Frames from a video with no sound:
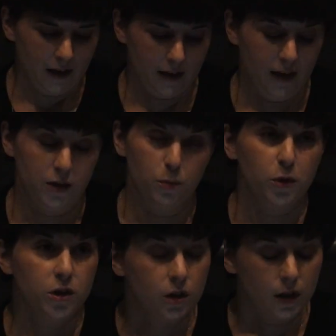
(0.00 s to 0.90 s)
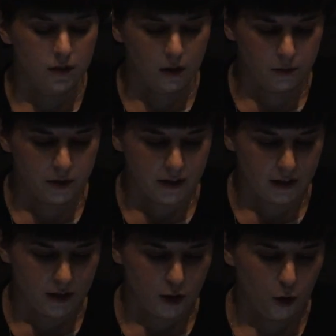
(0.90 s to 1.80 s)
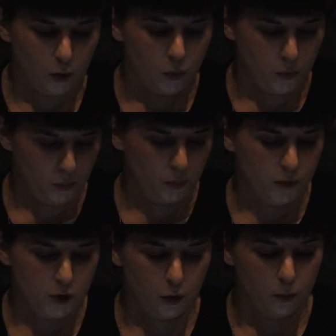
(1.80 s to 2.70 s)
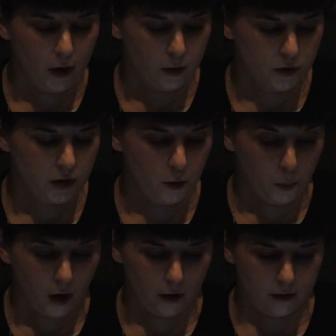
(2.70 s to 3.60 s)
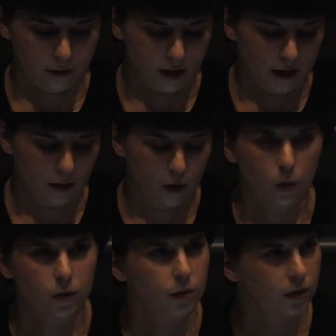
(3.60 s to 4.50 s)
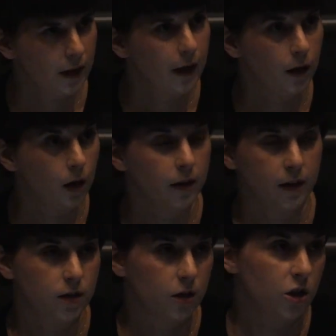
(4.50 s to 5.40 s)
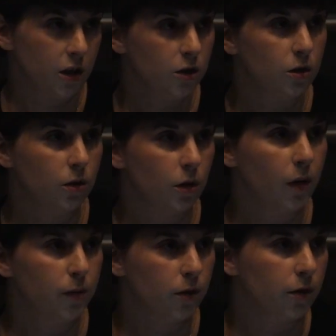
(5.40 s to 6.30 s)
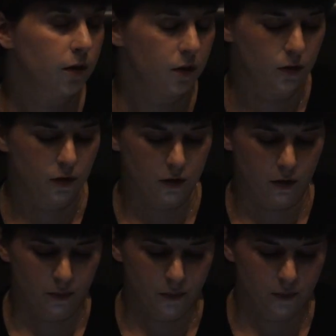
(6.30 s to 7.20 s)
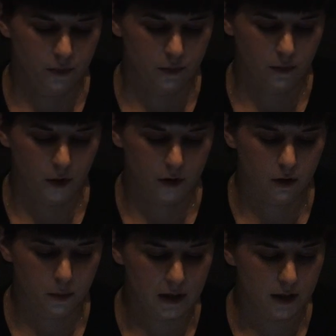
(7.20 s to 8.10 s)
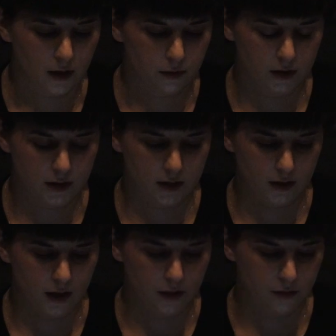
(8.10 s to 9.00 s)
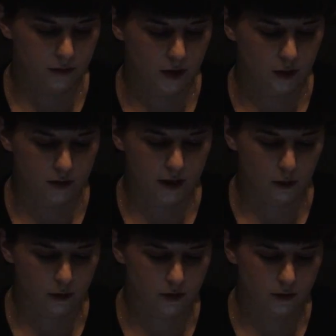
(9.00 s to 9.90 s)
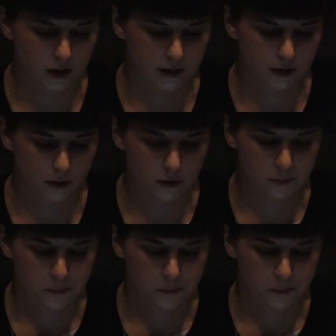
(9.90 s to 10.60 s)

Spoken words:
that depreciates, obviously. So Stuart Brown was kind of part of that. And the Whole Earth catalog, I suggest you go have a look, and you can look at the PDF. They still have kind of downloads of that stuff.